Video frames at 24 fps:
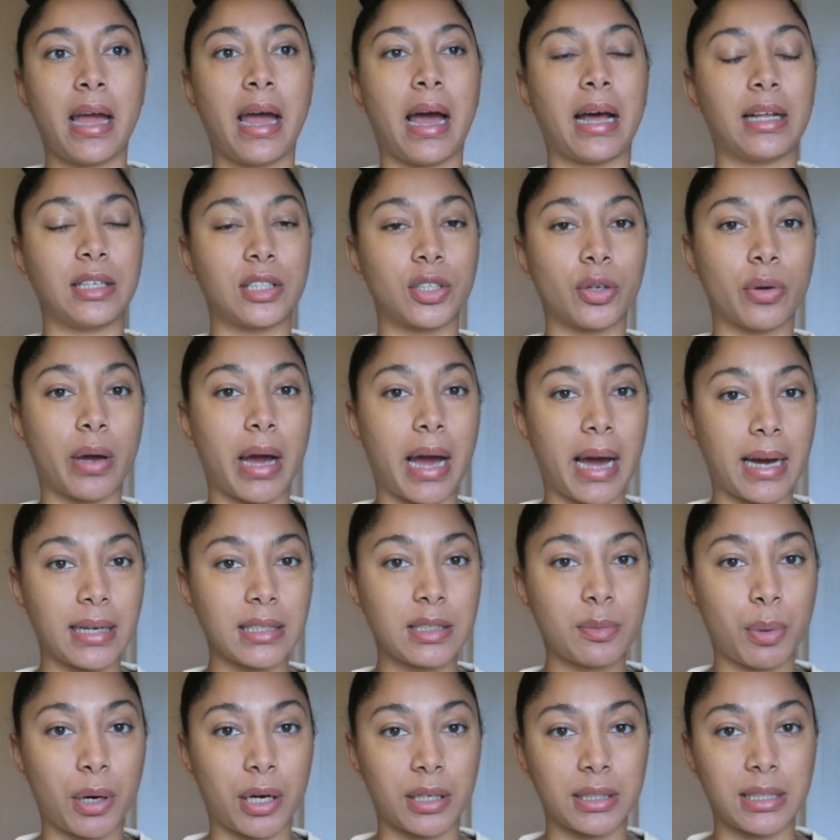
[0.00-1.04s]
And so as
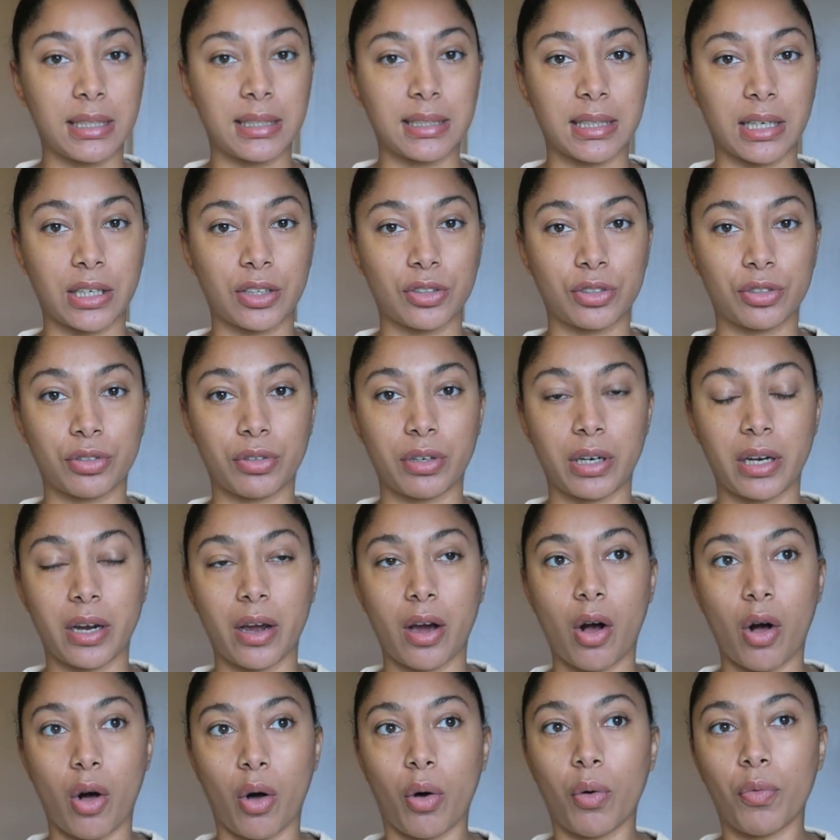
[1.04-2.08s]
party secretary
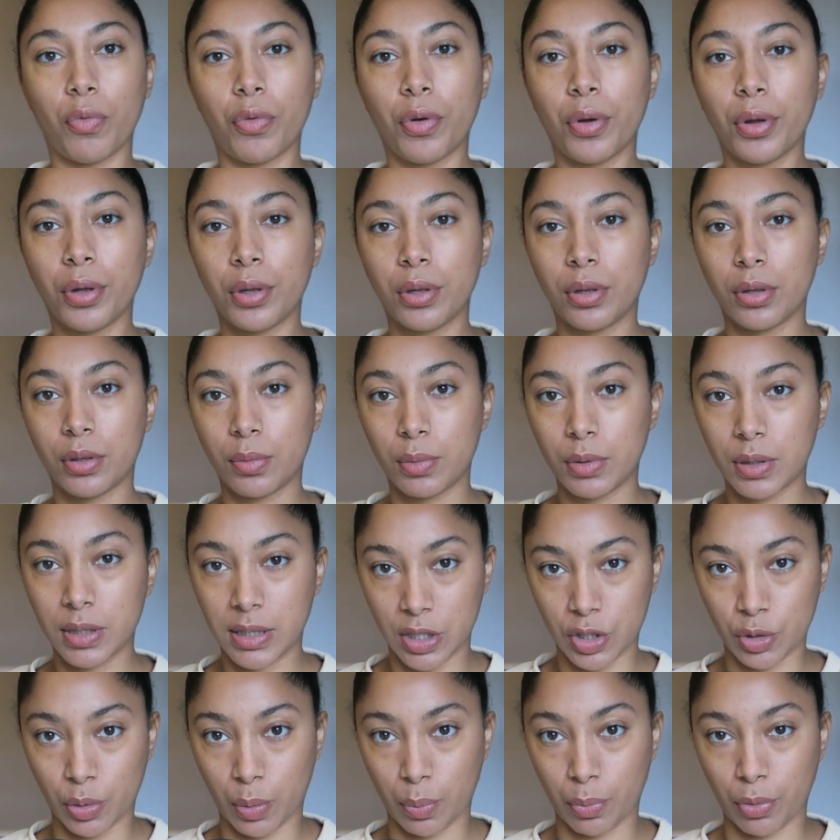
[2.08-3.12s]
of
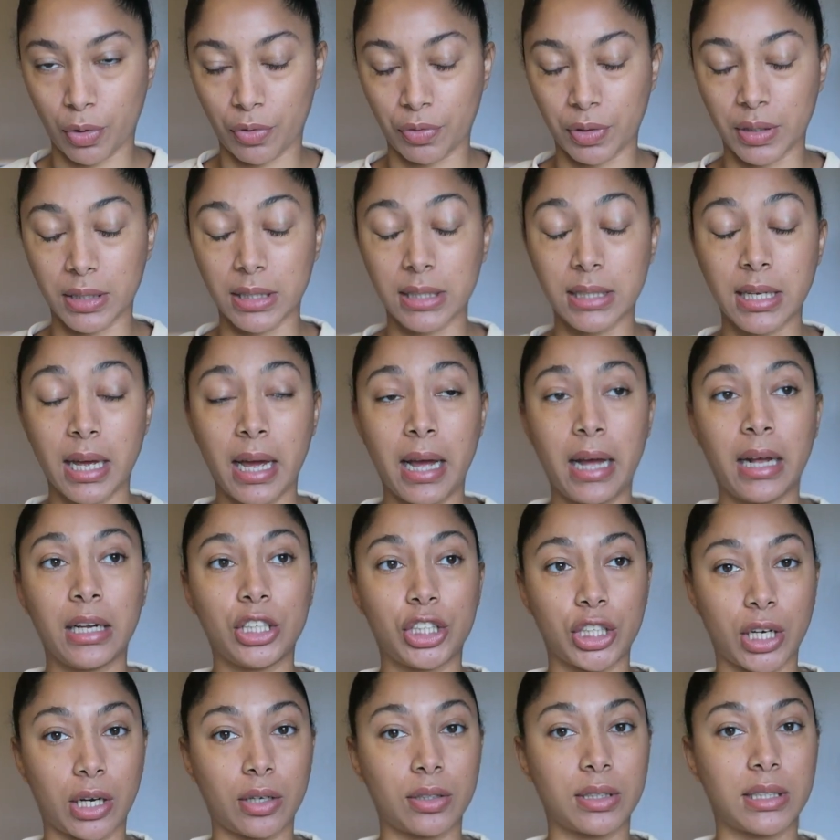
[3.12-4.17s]
Sichuan province,
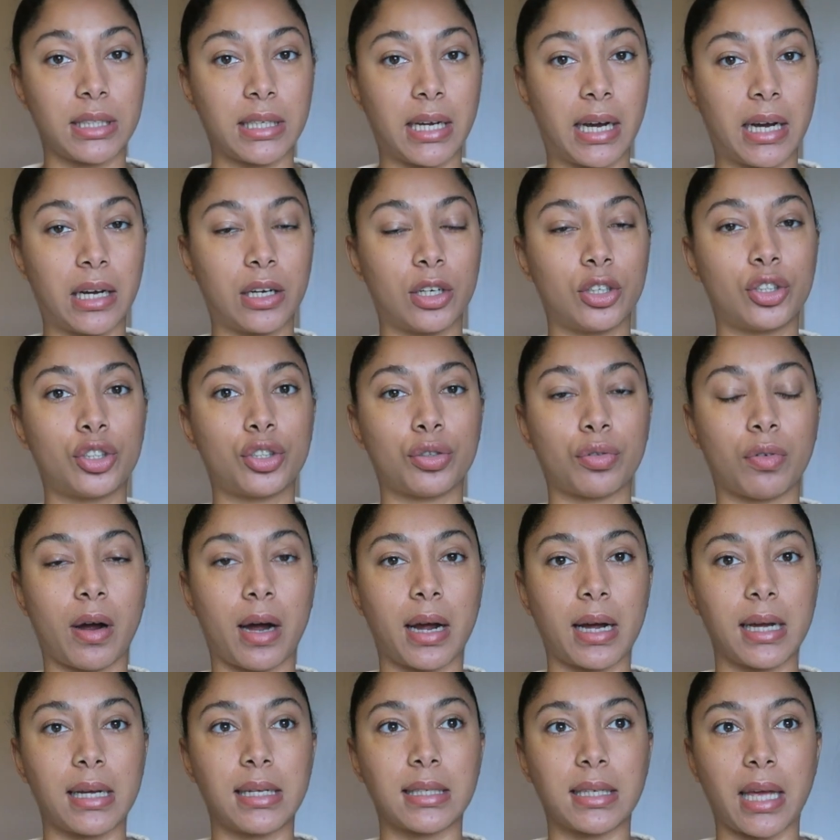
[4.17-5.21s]
Zhao Ziyang
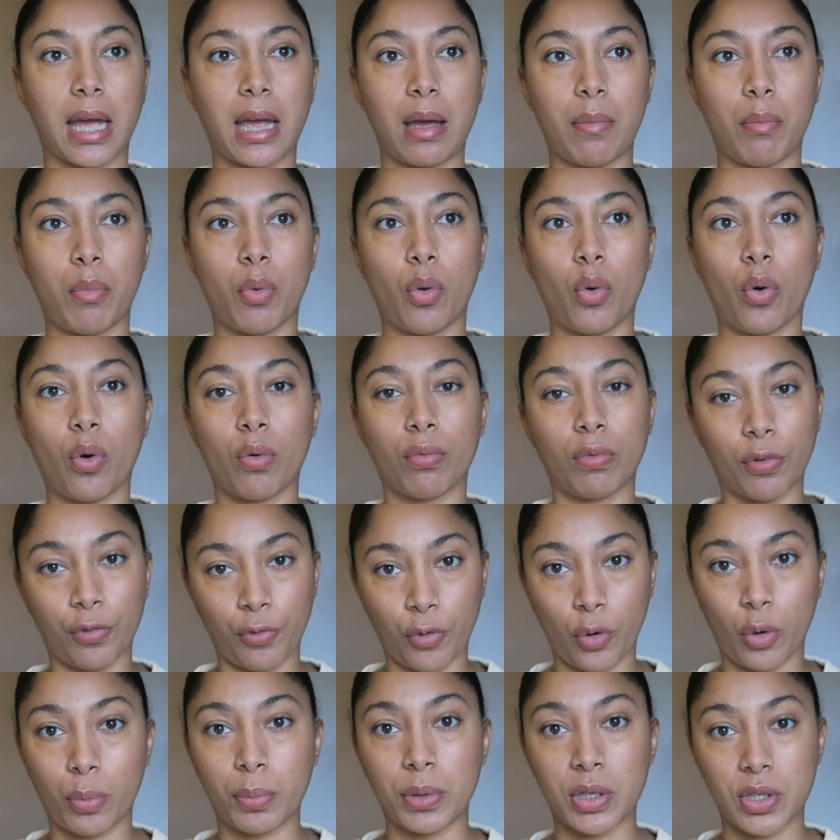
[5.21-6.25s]
tries a more
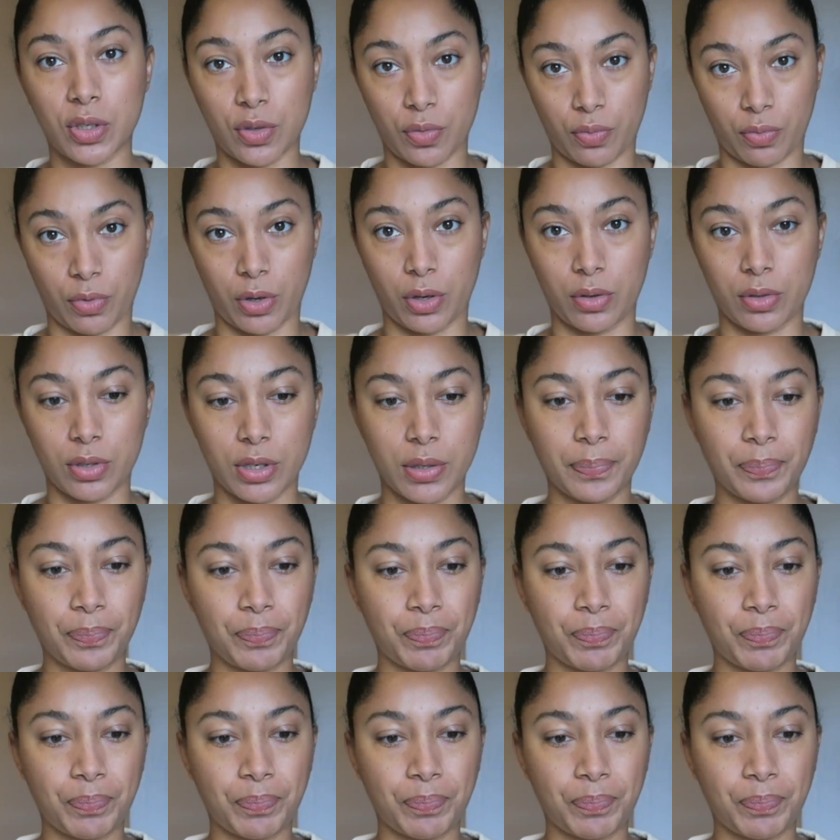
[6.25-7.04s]
reformist route.